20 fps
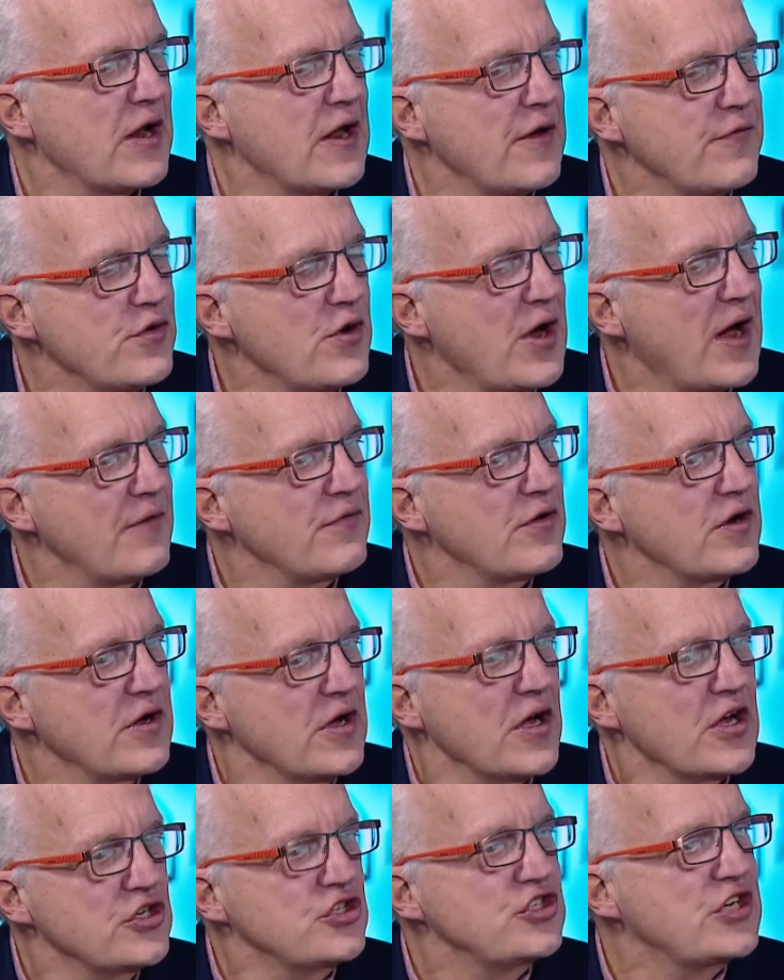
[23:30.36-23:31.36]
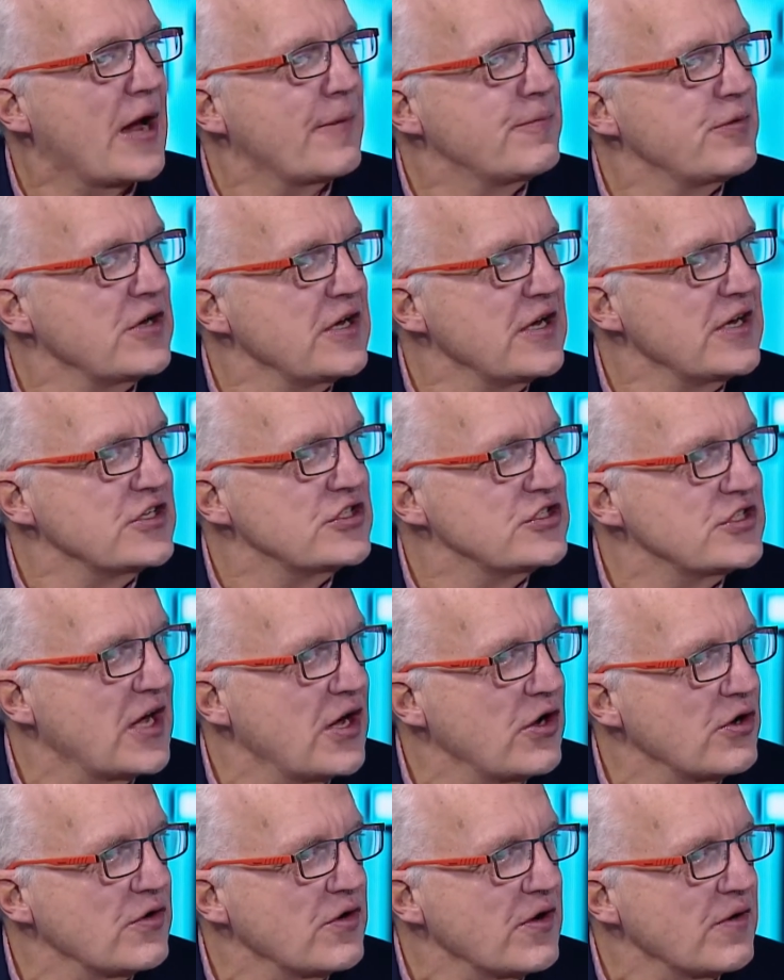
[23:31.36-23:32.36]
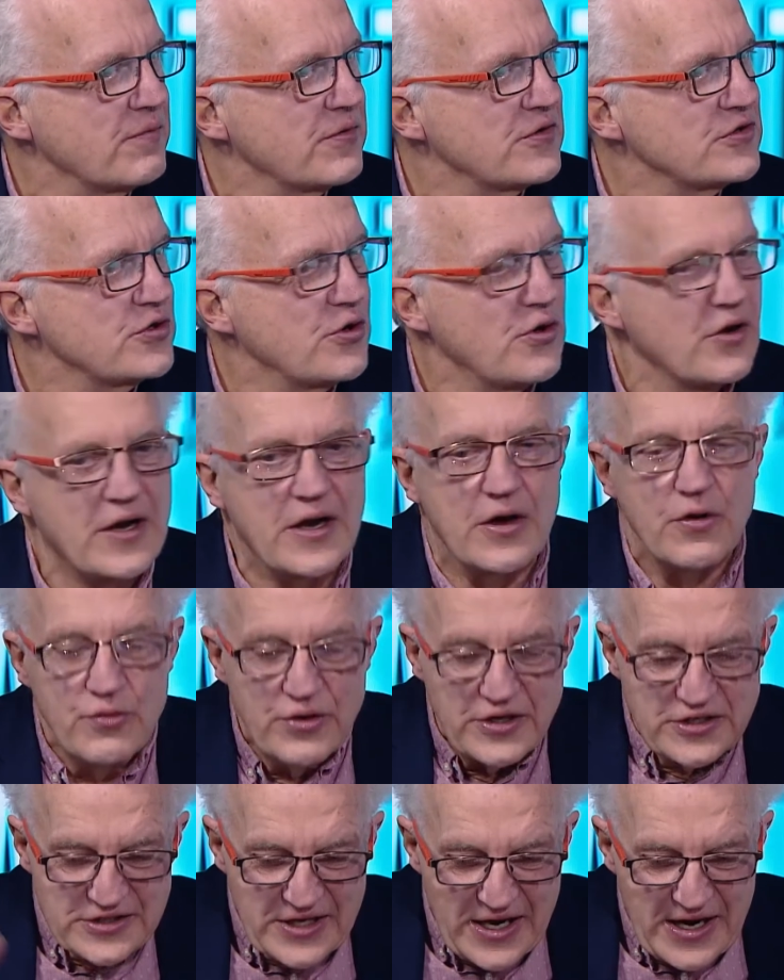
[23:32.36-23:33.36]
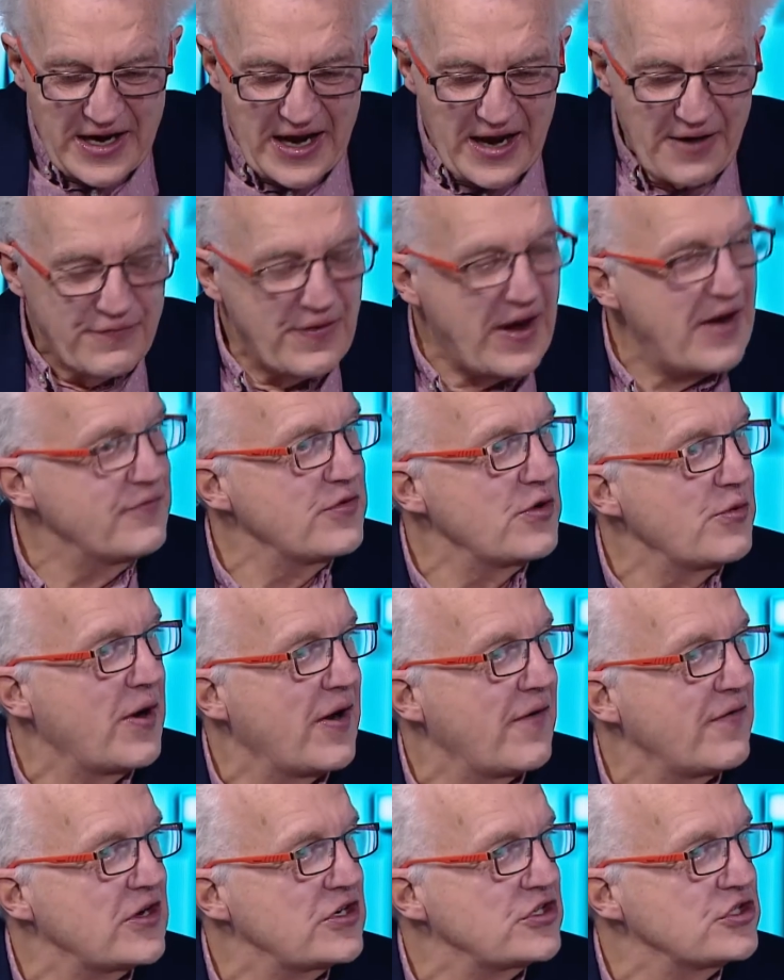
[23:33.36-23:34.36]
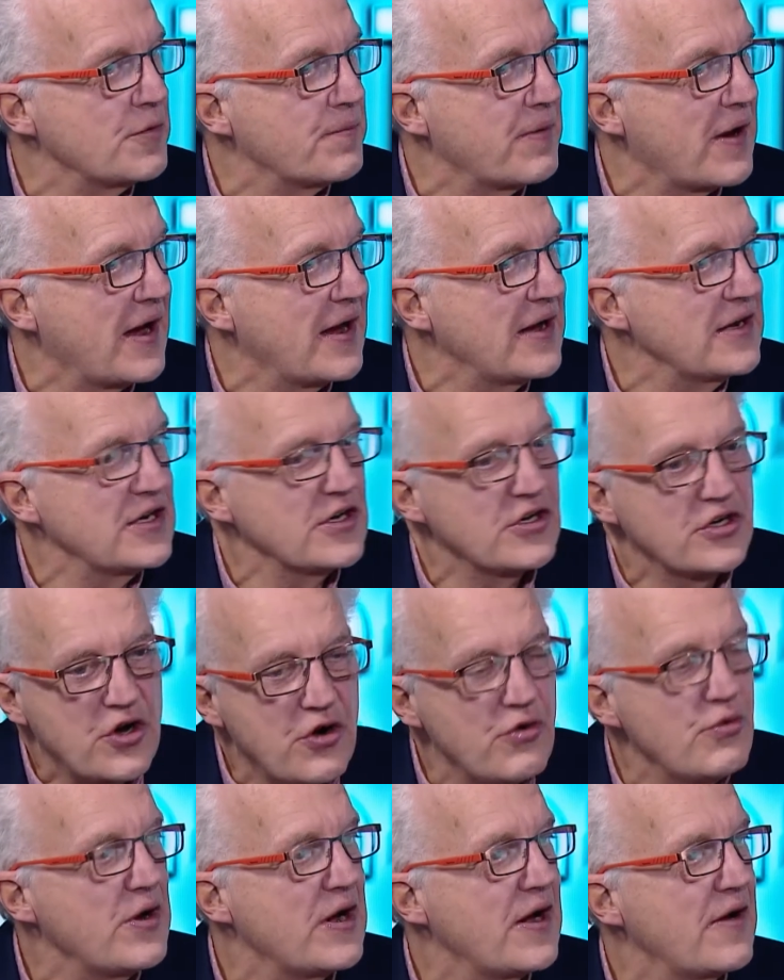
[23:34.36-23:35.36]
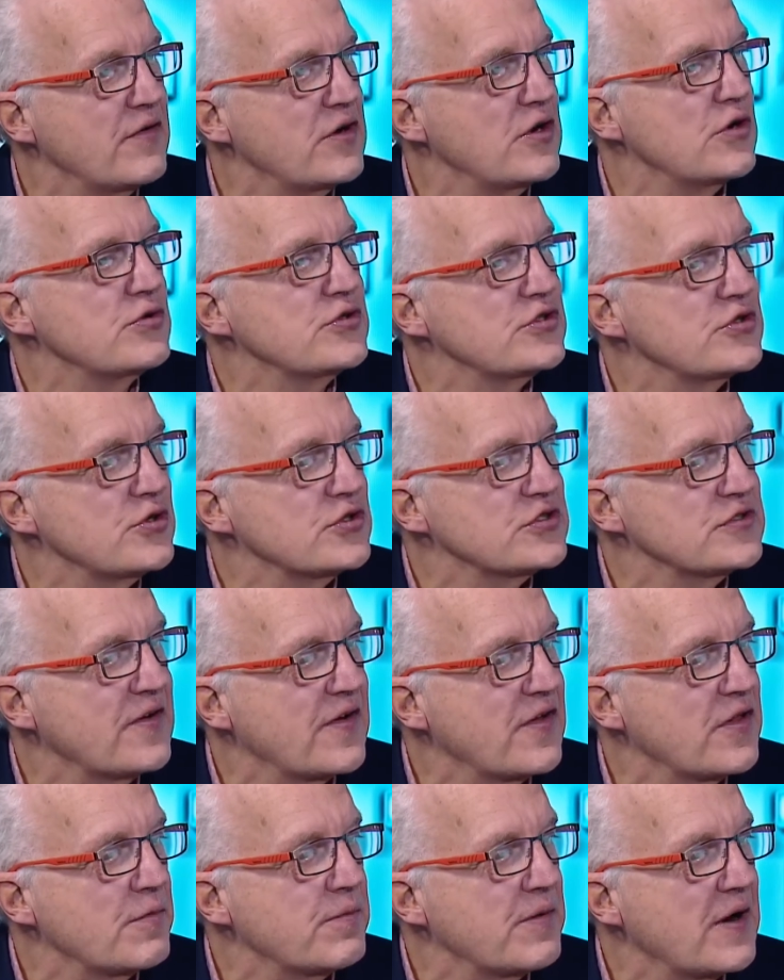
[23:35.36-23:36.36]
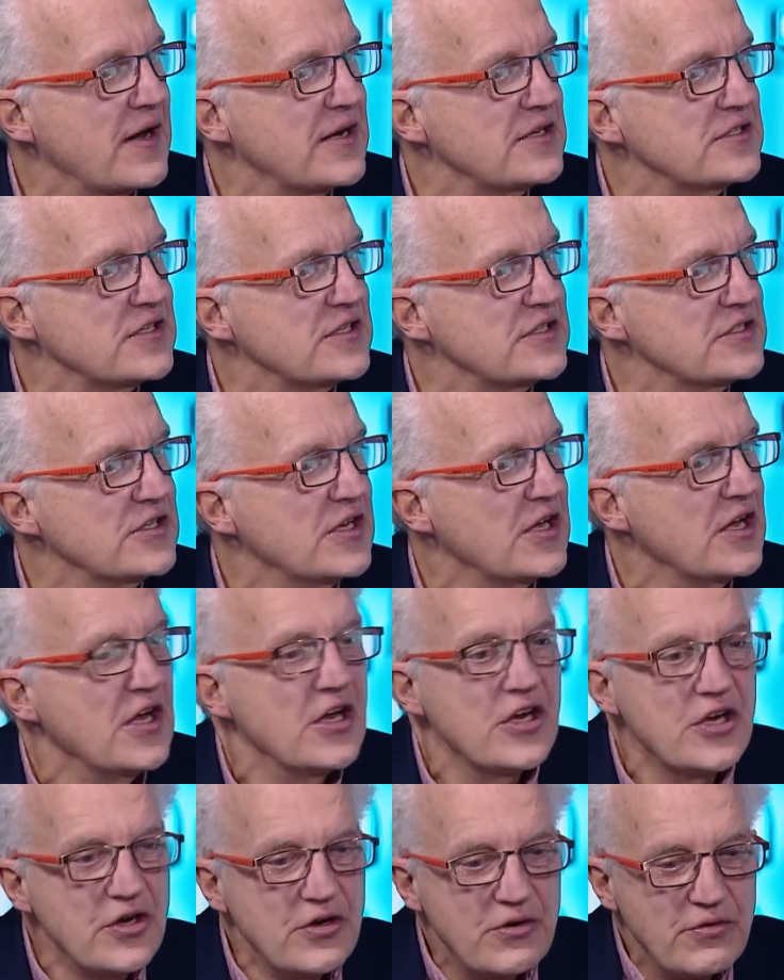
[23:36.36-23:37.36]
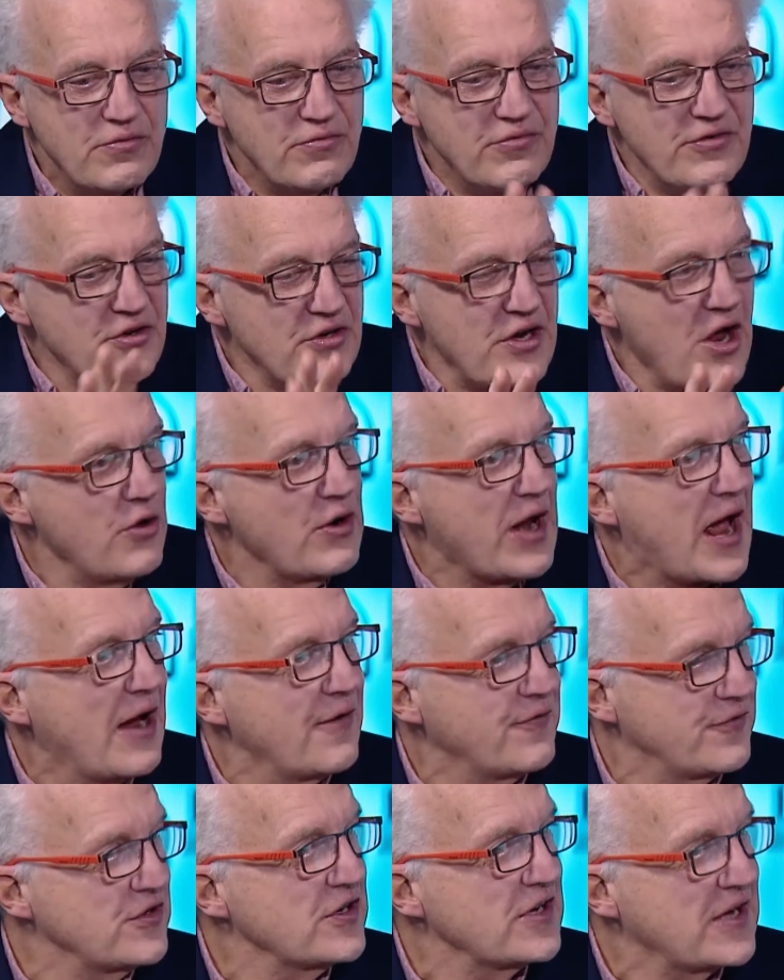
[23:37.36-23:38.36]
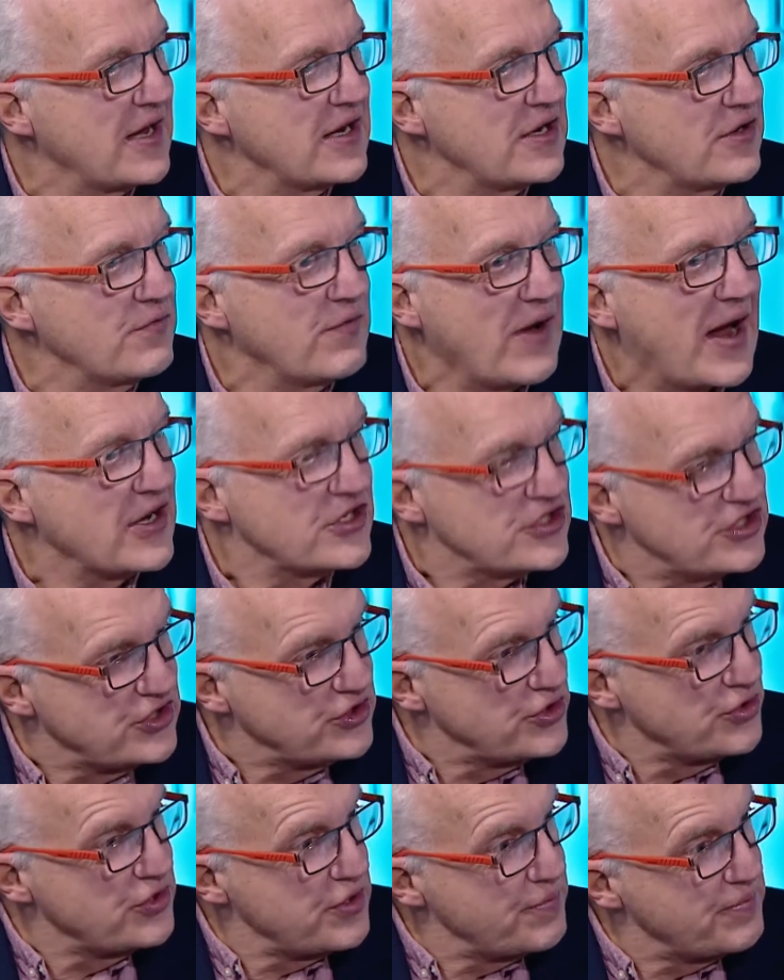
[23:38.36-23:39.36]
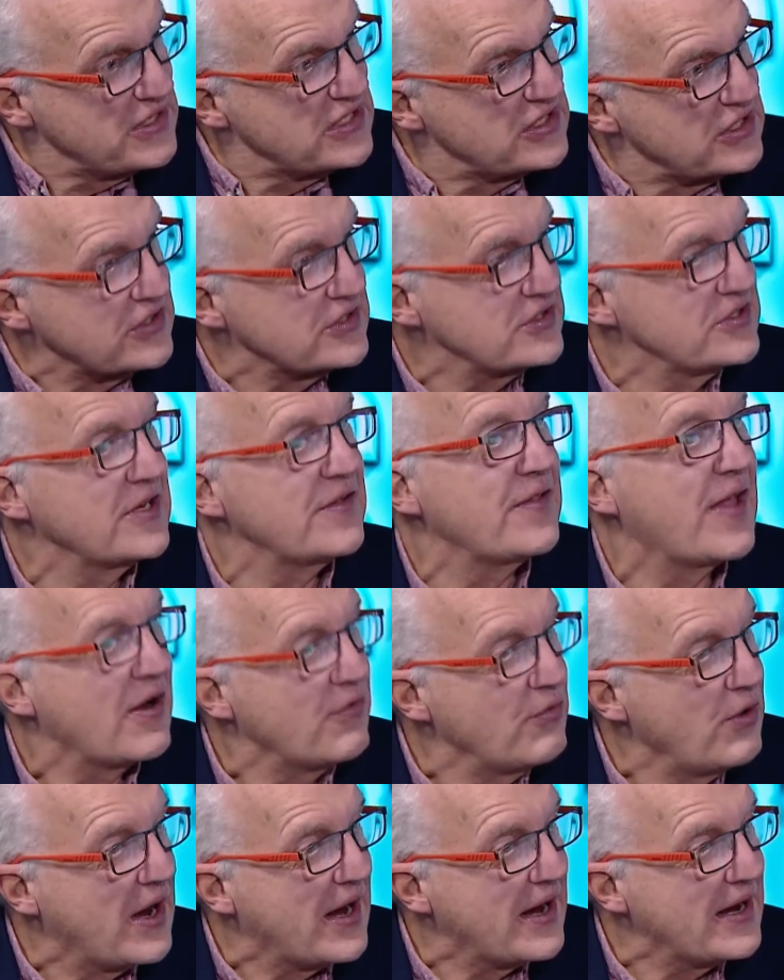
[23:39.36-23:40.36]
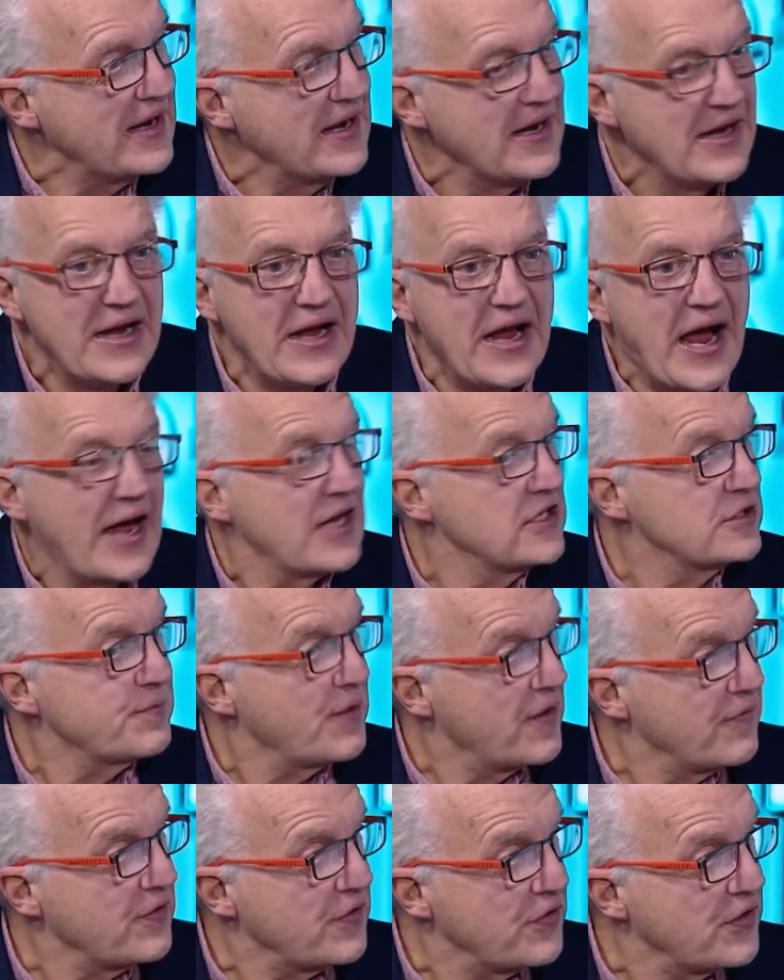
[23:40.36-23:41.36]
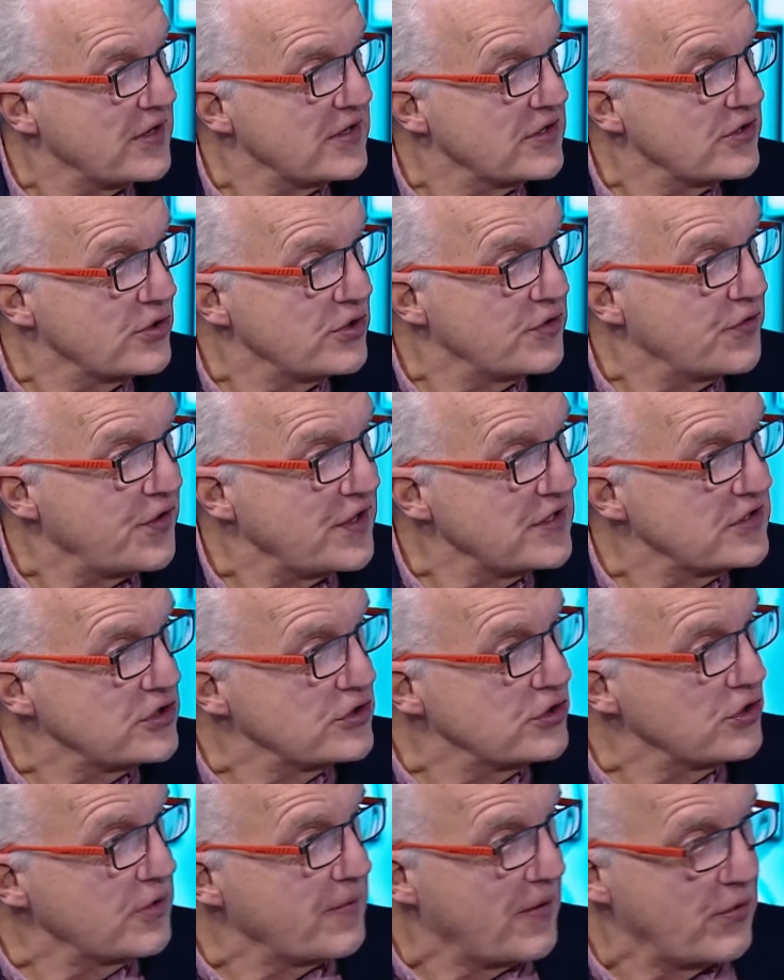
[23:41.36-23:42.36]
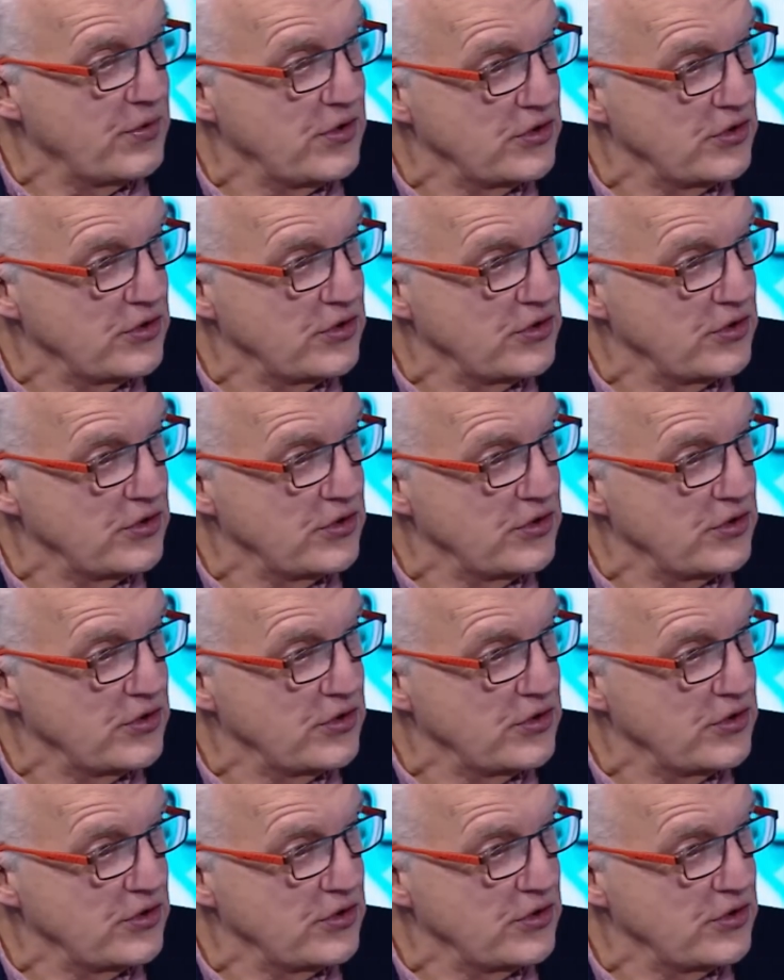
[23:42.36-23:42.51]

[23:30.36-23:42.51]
Well, if you have a Japanese-style toilet, which they have everywhere in Japan and Korea and all sorts of other places, you don't have to kind of actually do the business in that way. And it's a perfectly good thing to talk about.